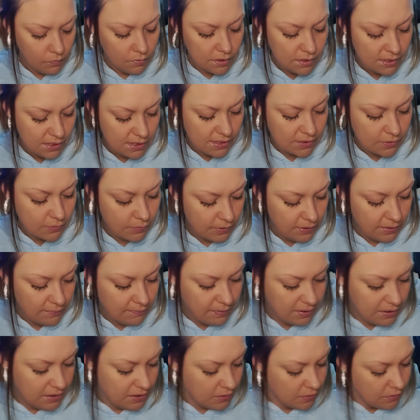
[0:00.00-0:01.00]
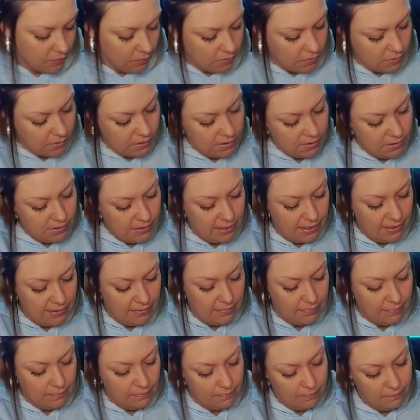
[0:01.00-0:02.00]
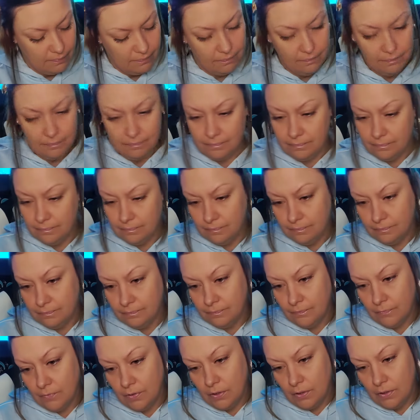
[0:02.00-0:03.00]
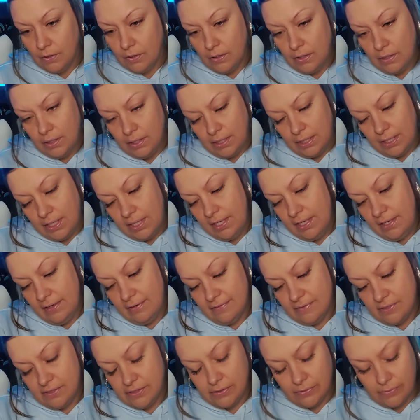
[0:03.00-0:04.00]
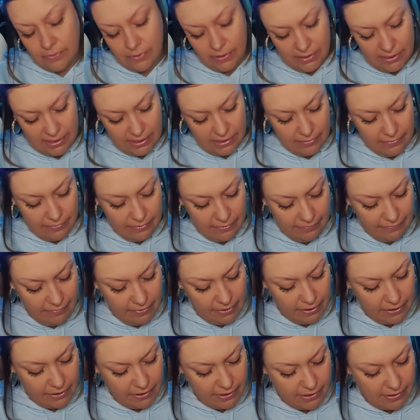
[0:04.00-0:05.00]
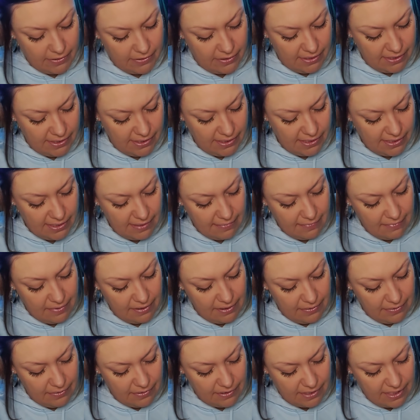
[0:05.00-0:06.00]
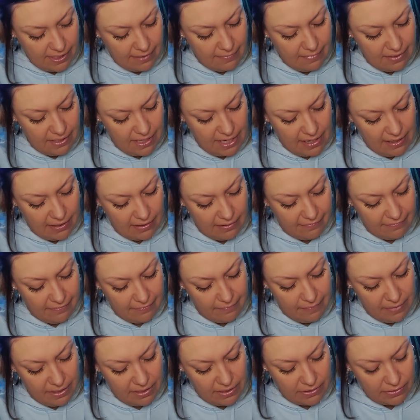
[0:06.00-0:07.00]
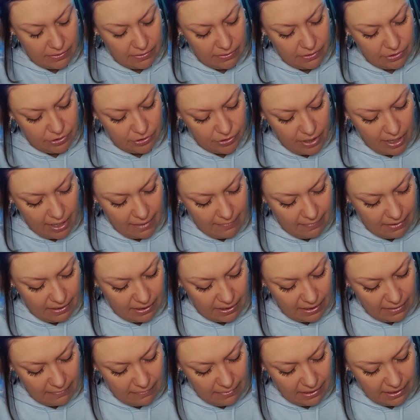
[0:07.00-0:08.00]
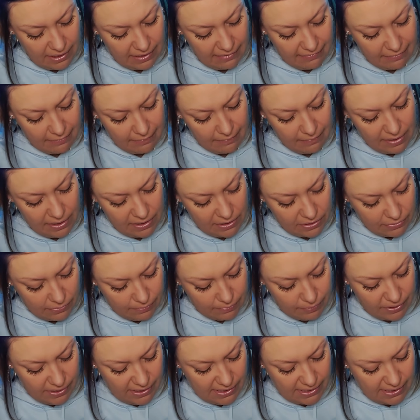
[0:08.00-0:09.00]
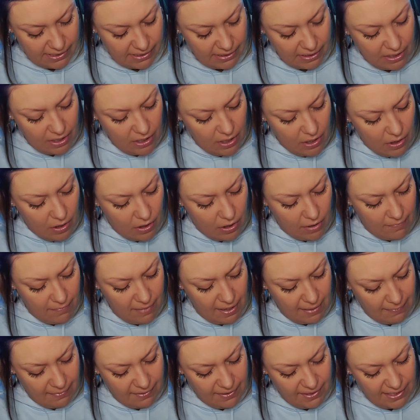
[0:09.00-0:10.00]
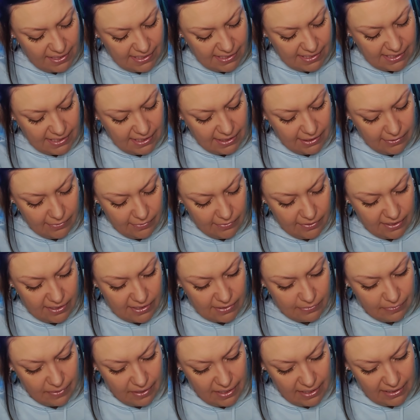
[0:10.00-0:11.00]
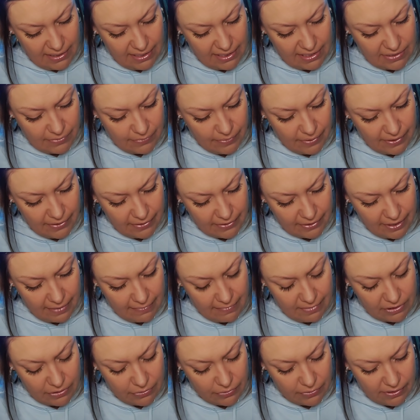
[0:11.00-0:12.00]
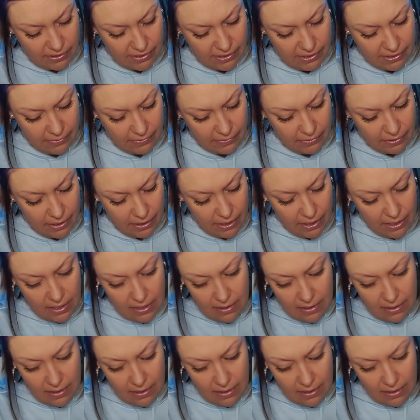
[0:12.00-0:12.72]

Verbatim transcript: where's this Queen of Pentacles? Damn. Eight of Swords in the reverse. So this is somebody who's coming out of a mental entrapment, coming out of a mental prison, or maybe they see you this way and that's why they're coming towards you